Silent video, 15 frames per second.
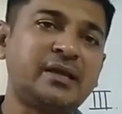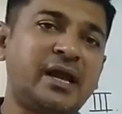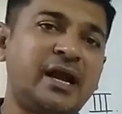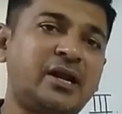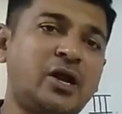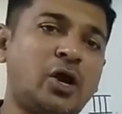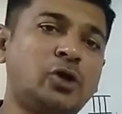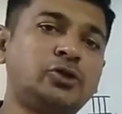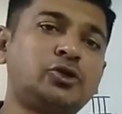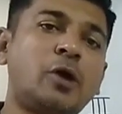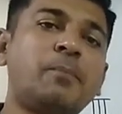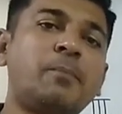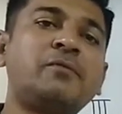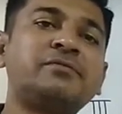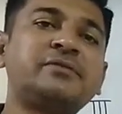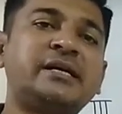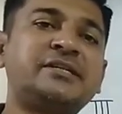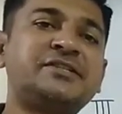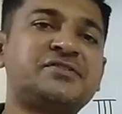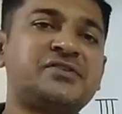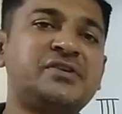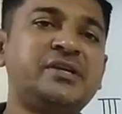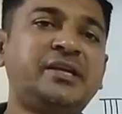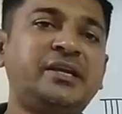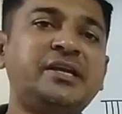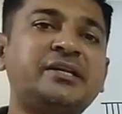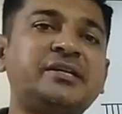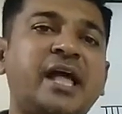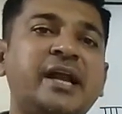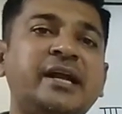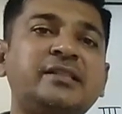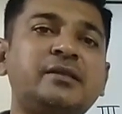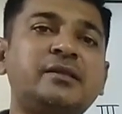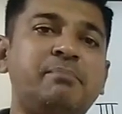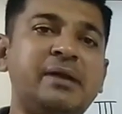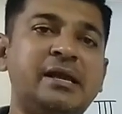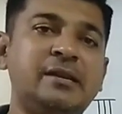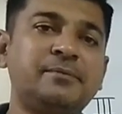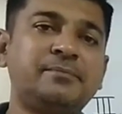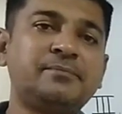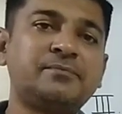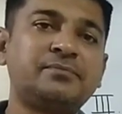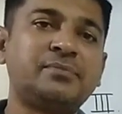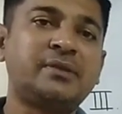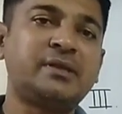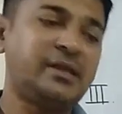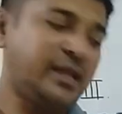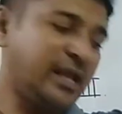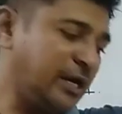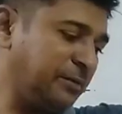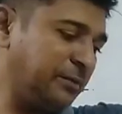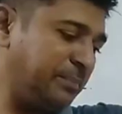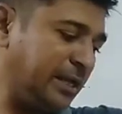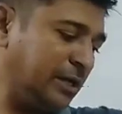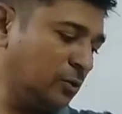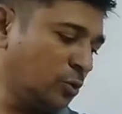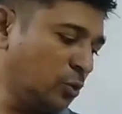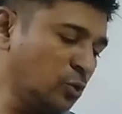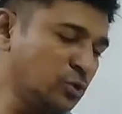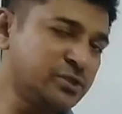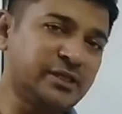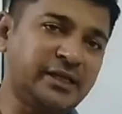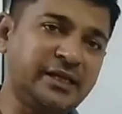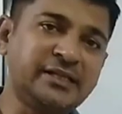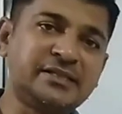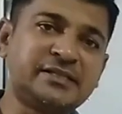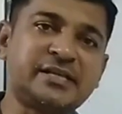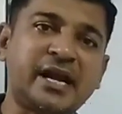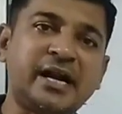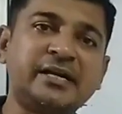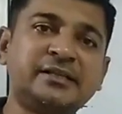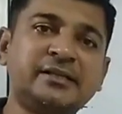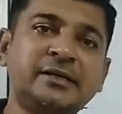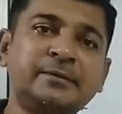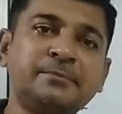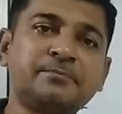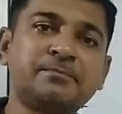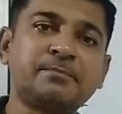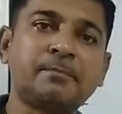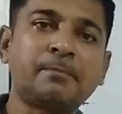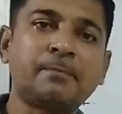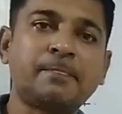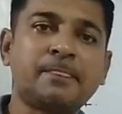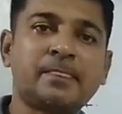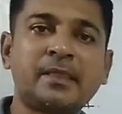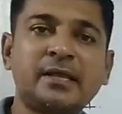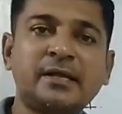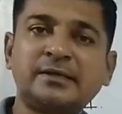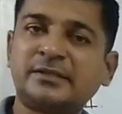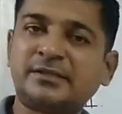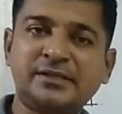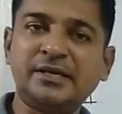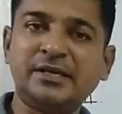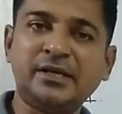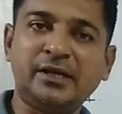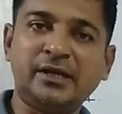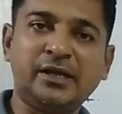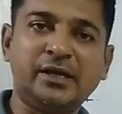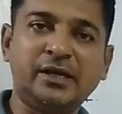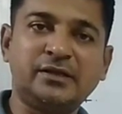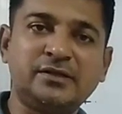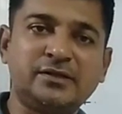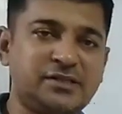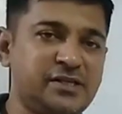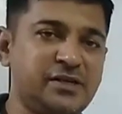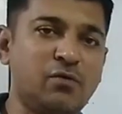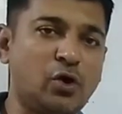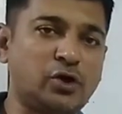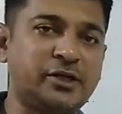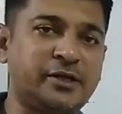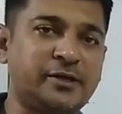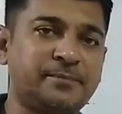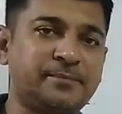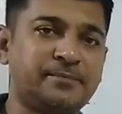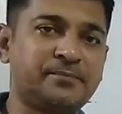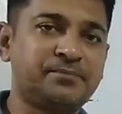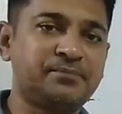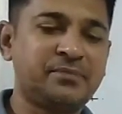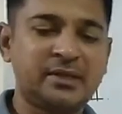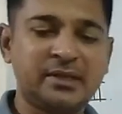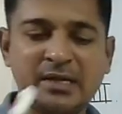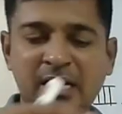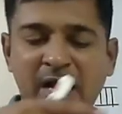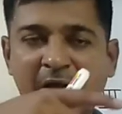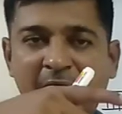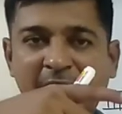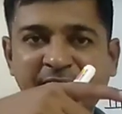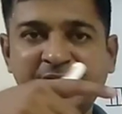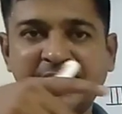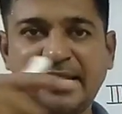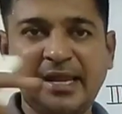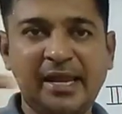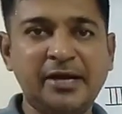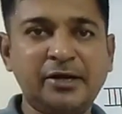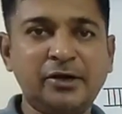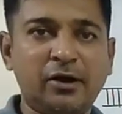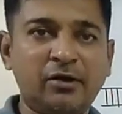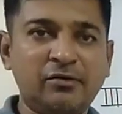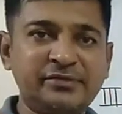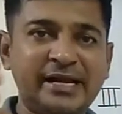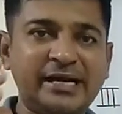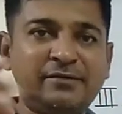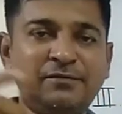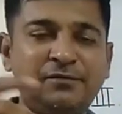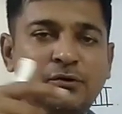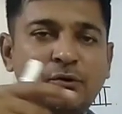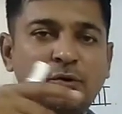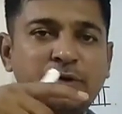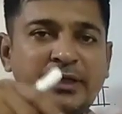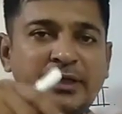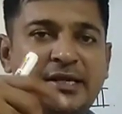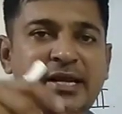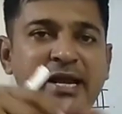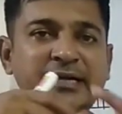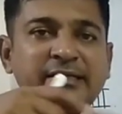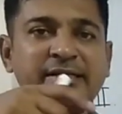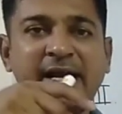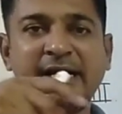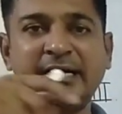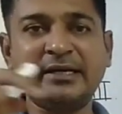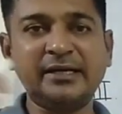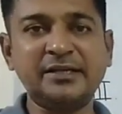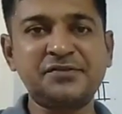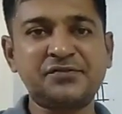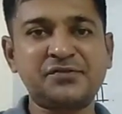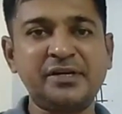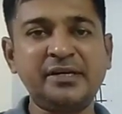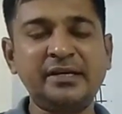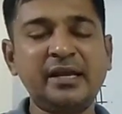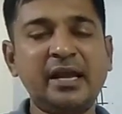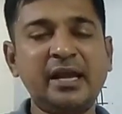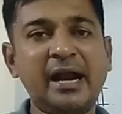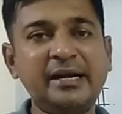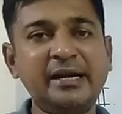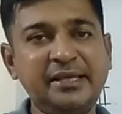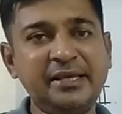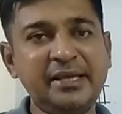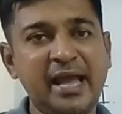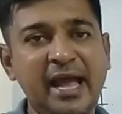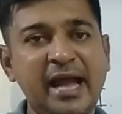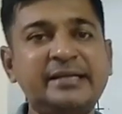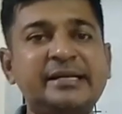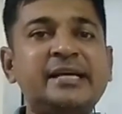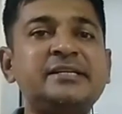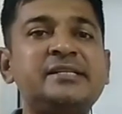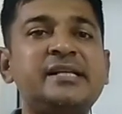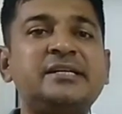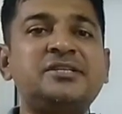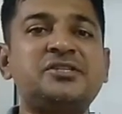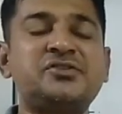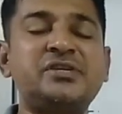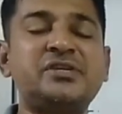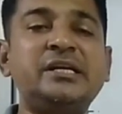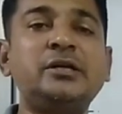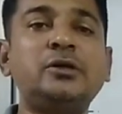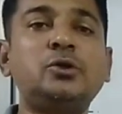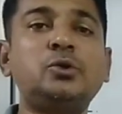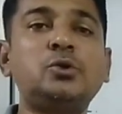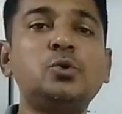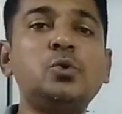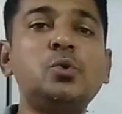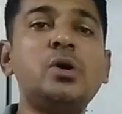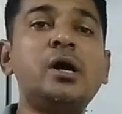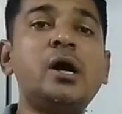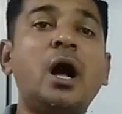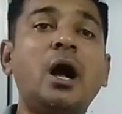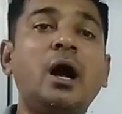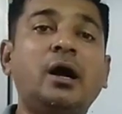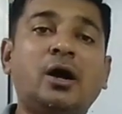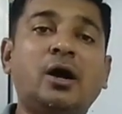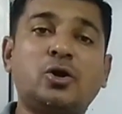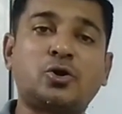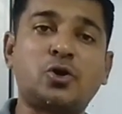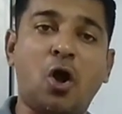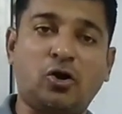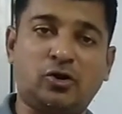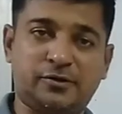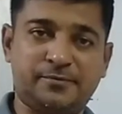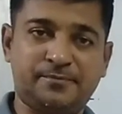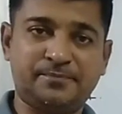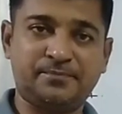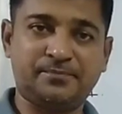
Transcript: and on top of that string he tied the bell, and bell goes inside the sea water. Other end of that float he had tied a string, and he attached that string to a rock,